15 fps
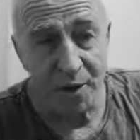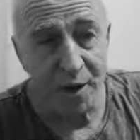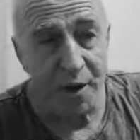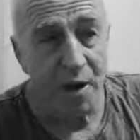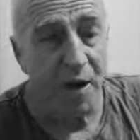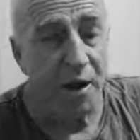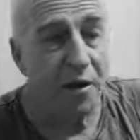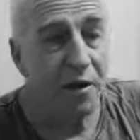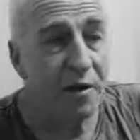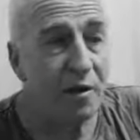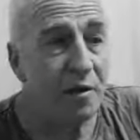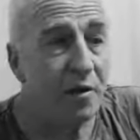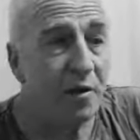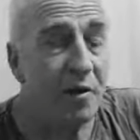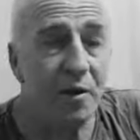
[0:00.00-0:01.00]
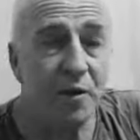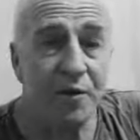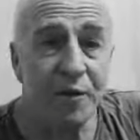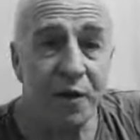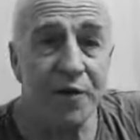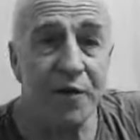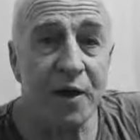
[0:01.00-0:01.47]
And
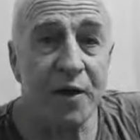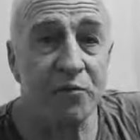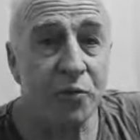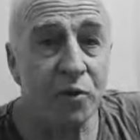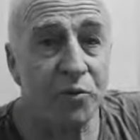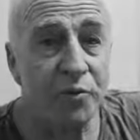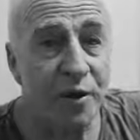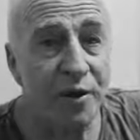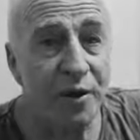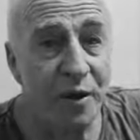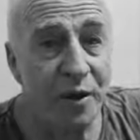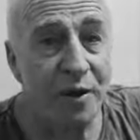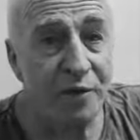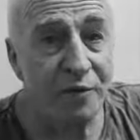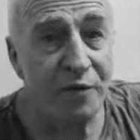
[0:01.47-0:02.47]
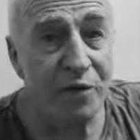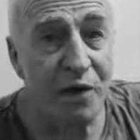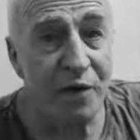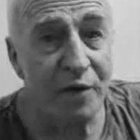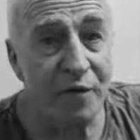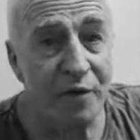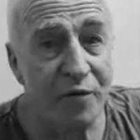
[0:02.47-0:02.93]
then that will be the end of
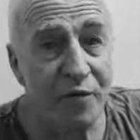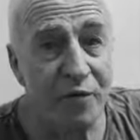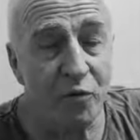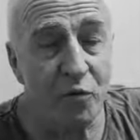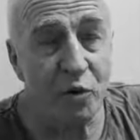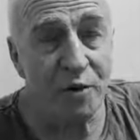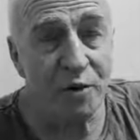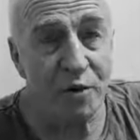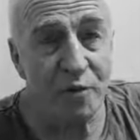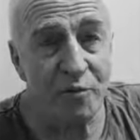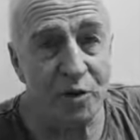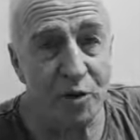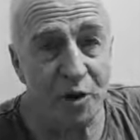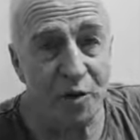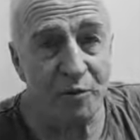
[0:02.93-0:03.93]
diving for quite some time,